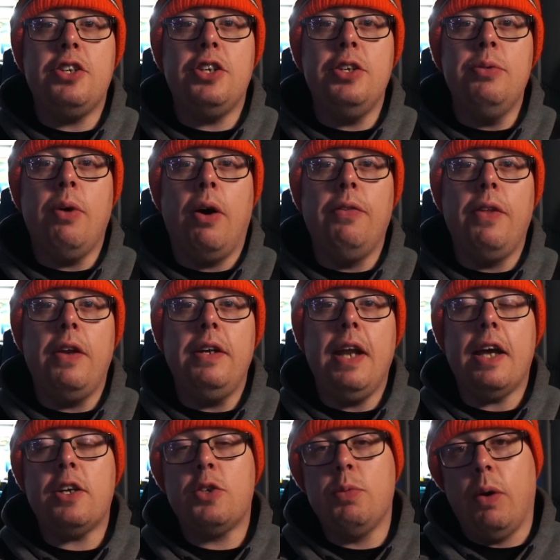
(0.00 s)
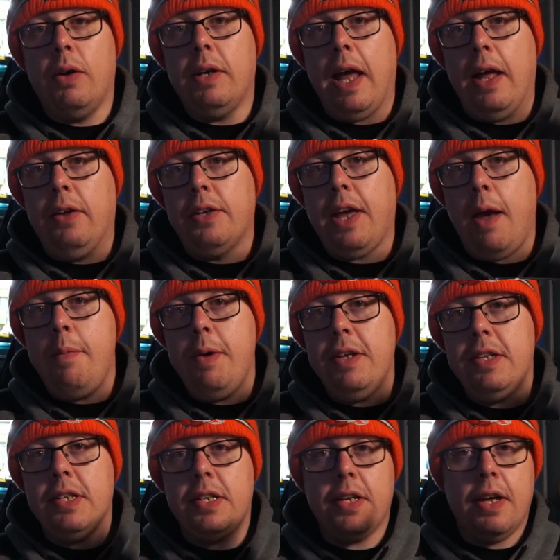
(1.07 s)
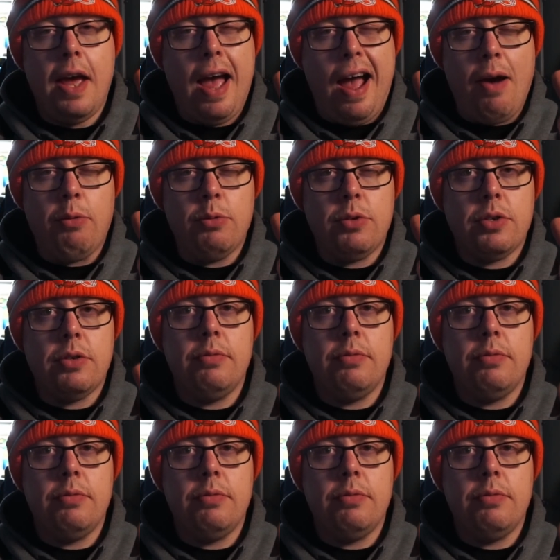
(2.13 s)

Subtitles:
you on the next one. Alchemist out.